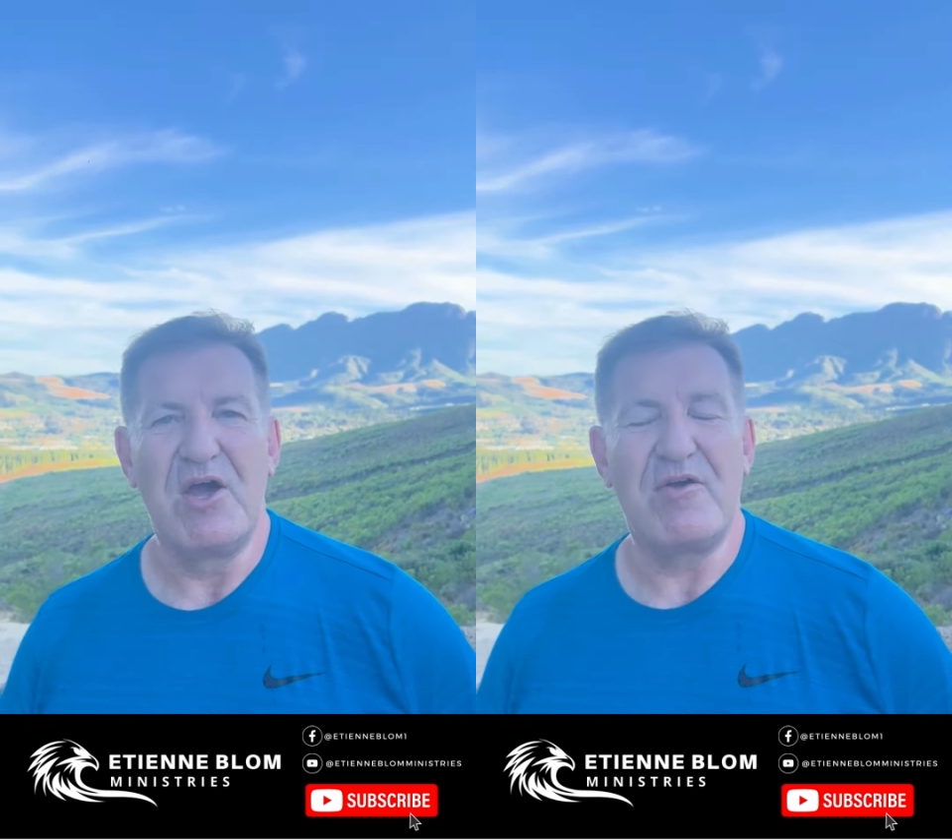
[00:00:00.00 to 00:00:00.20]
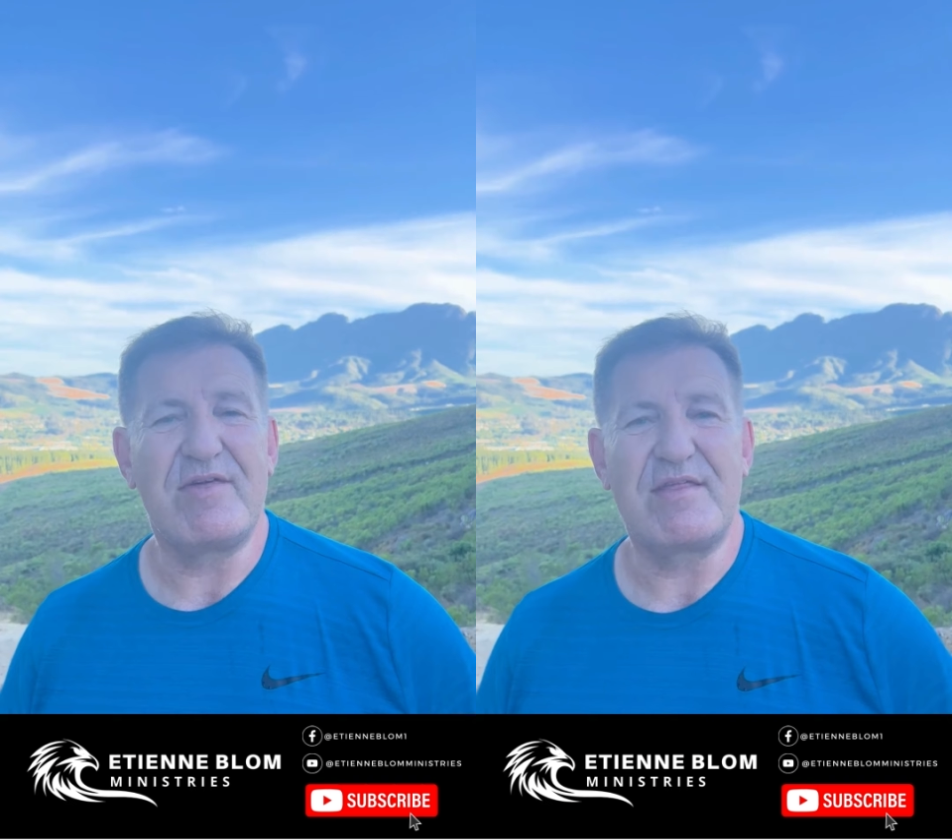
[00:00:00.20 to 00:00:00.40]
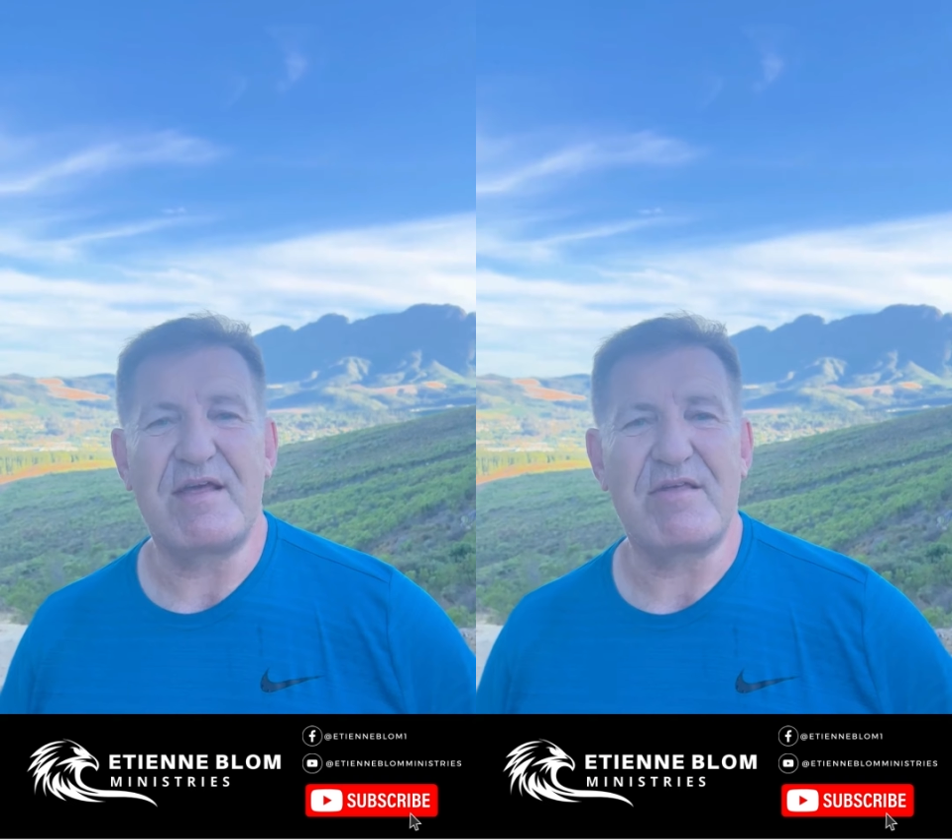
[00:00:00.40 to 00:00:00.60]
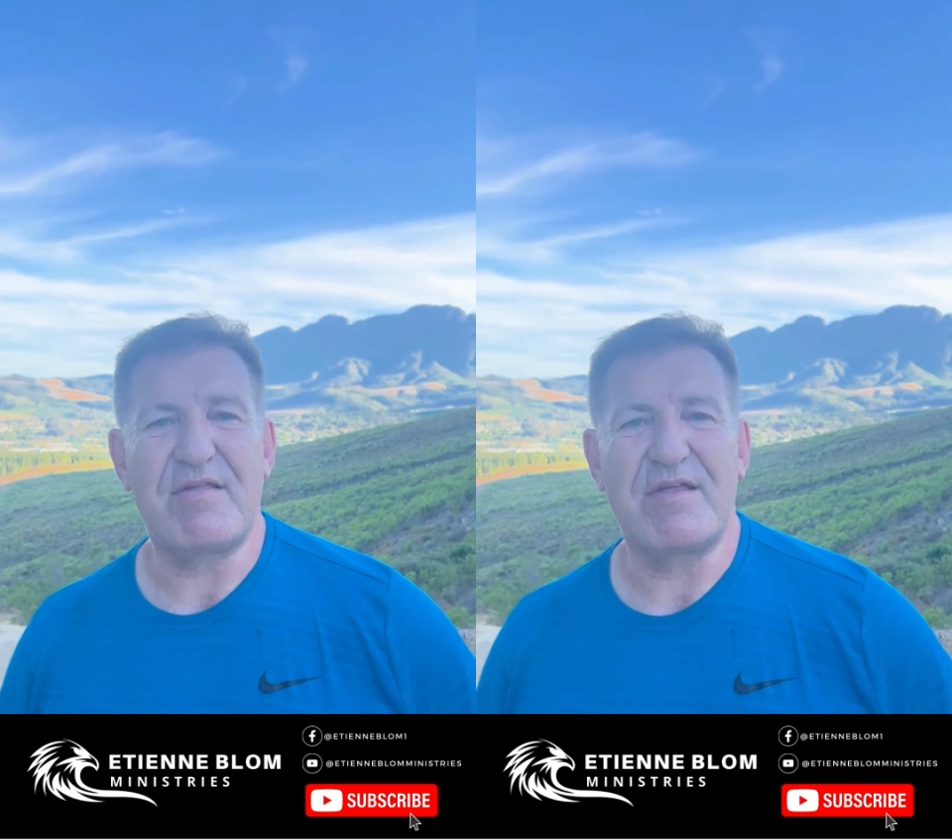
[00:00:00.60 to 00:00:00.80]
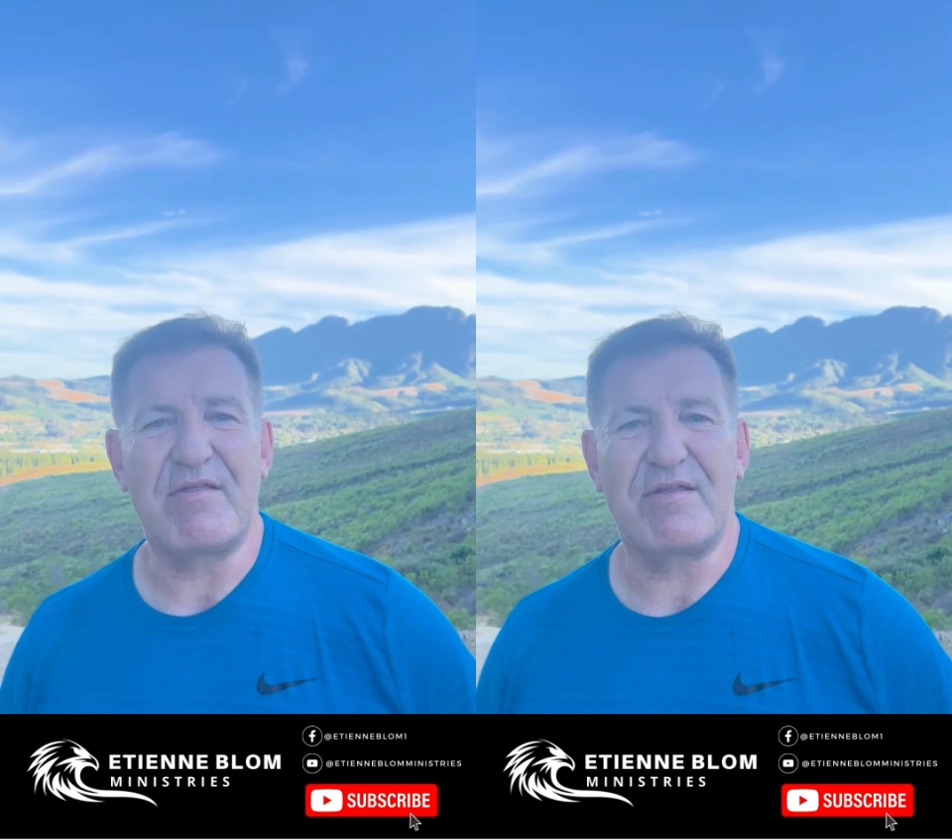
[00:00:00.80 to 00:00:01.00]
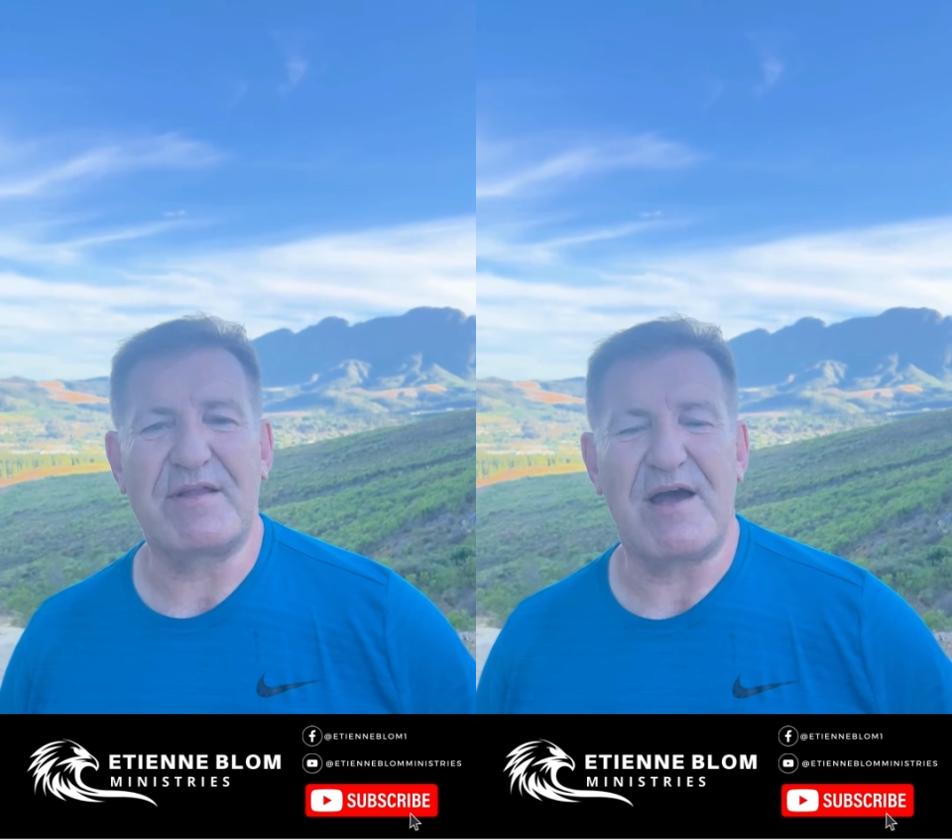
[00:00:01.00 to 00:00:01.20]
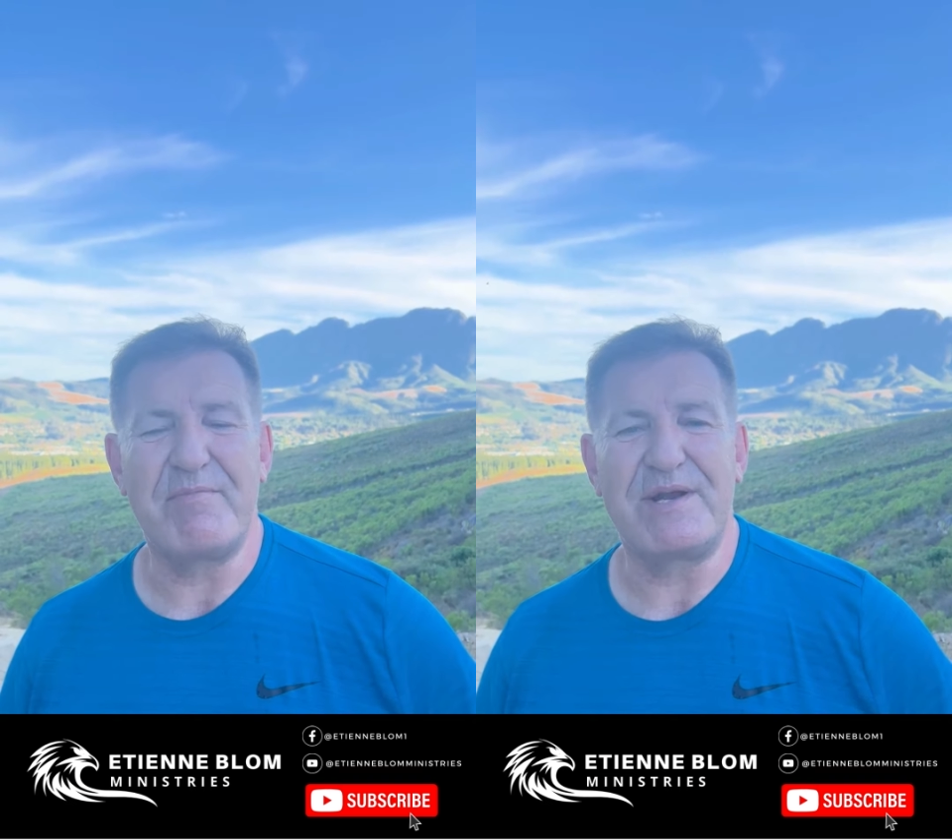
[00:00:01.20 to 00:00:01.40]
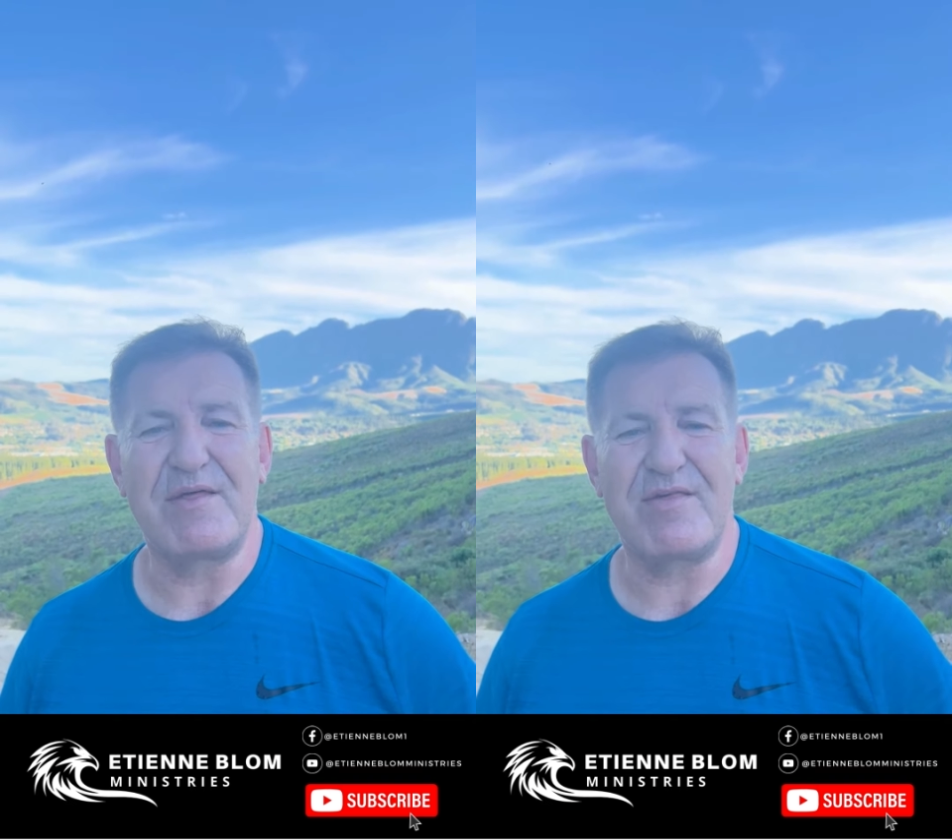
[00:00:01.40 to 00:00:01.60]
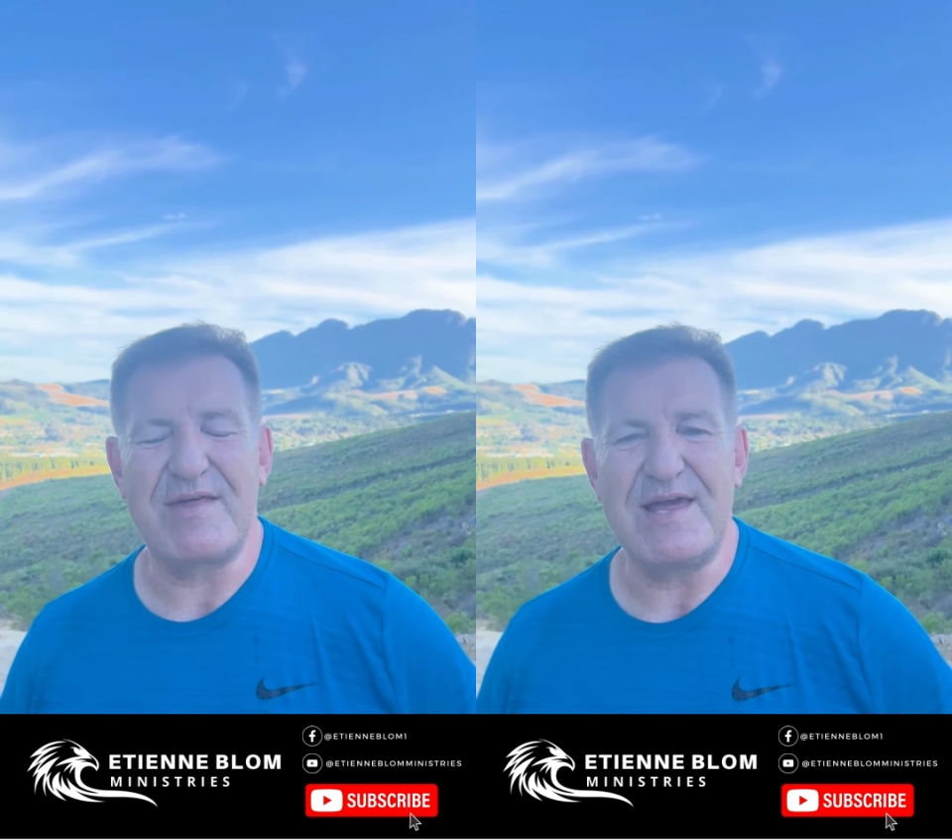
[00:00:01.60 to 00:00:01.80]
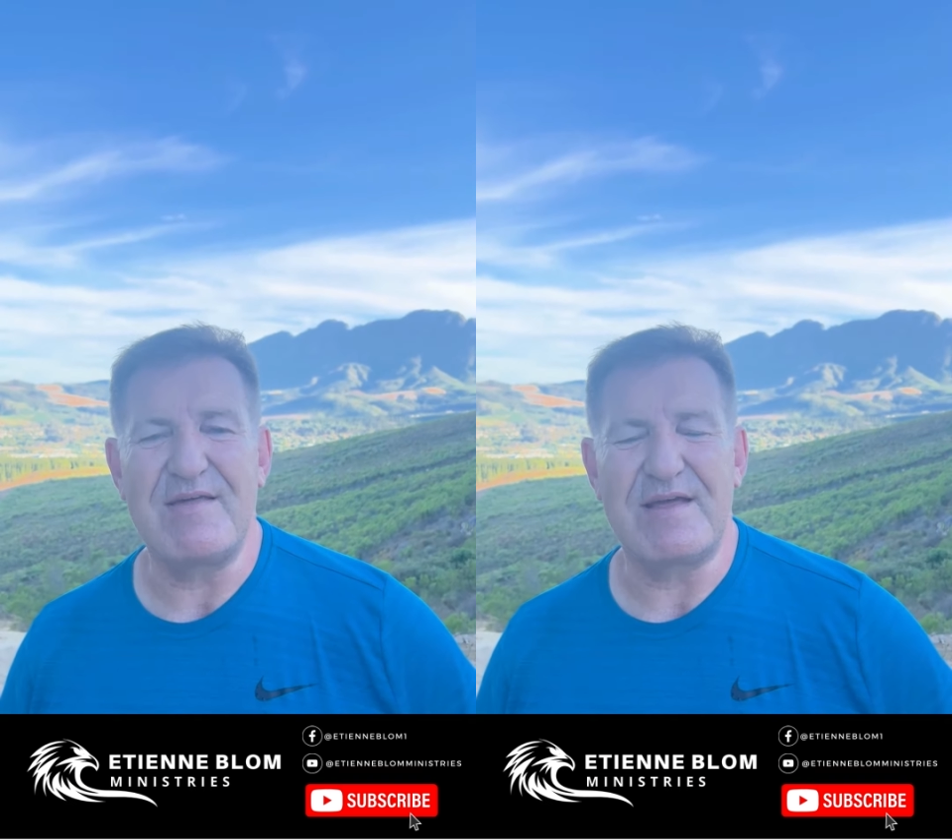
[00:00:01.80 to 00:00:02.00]
You see, this is this time and a
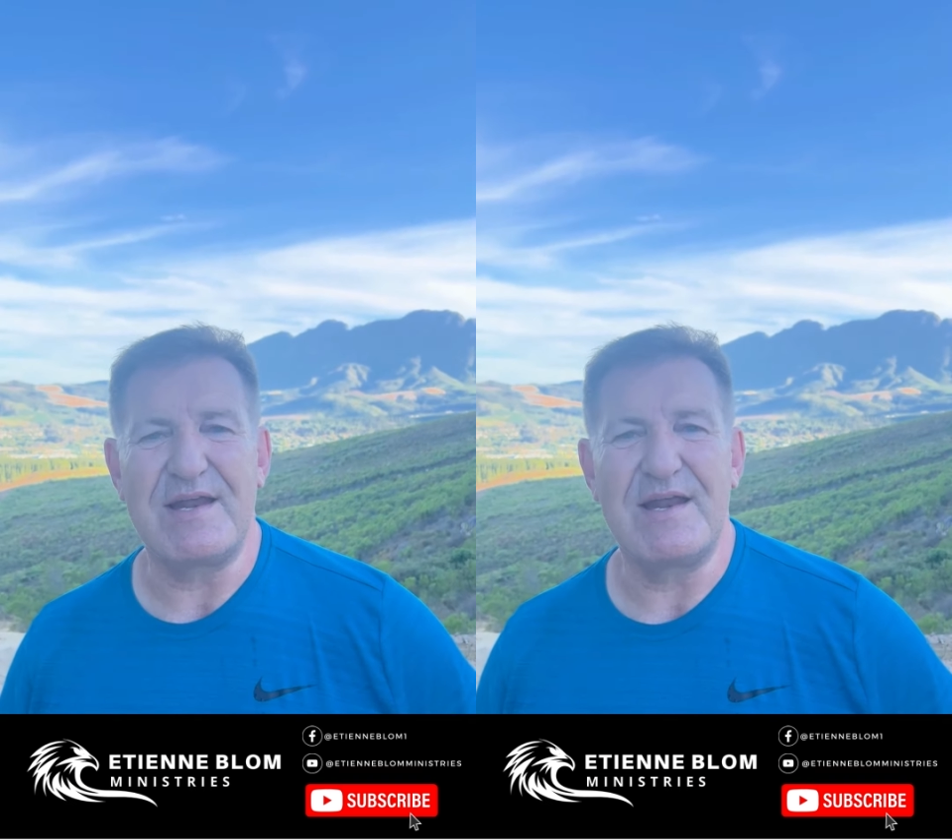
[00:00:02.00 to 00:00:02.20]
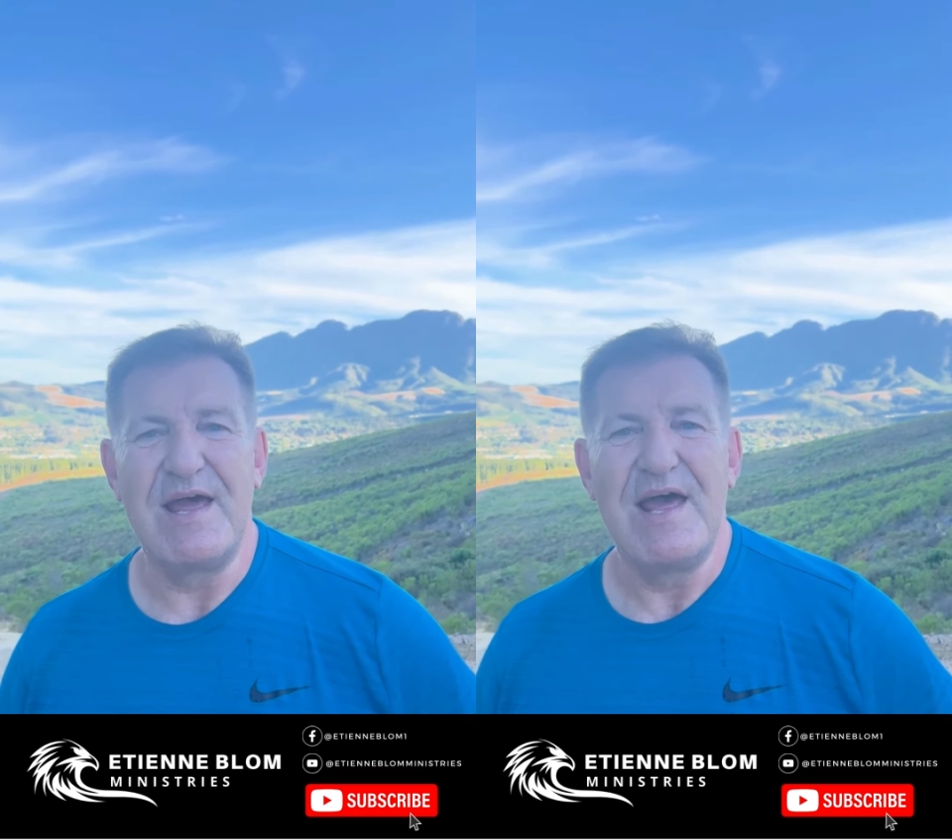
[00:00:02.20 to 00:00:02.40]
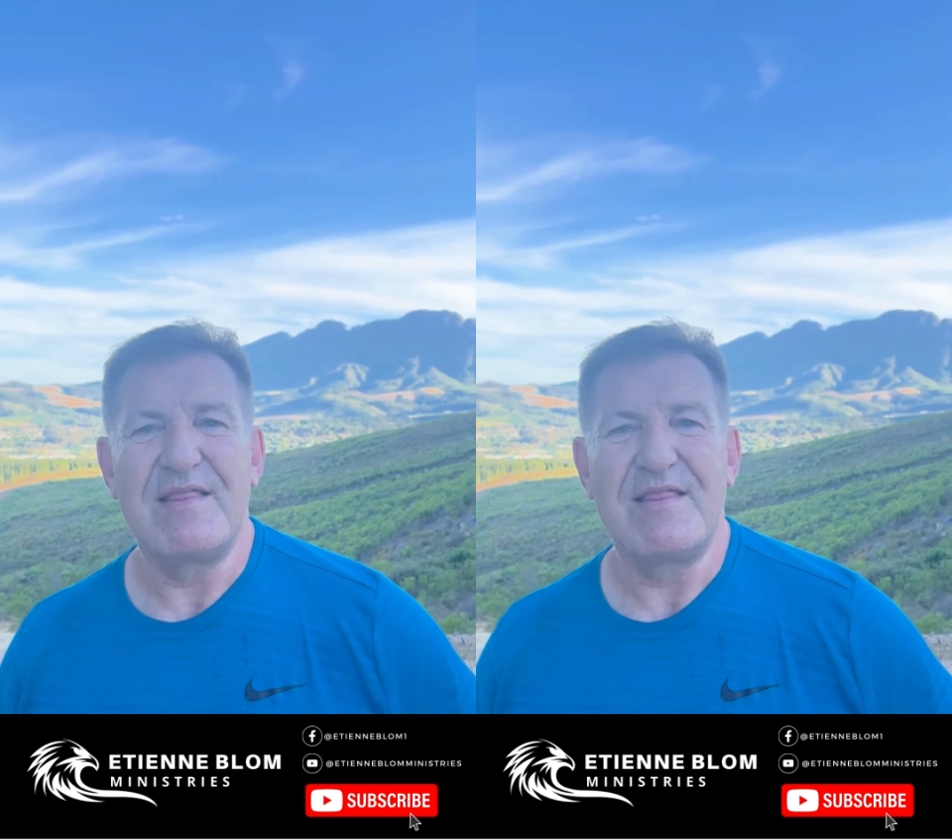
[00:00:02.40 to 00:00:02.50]
season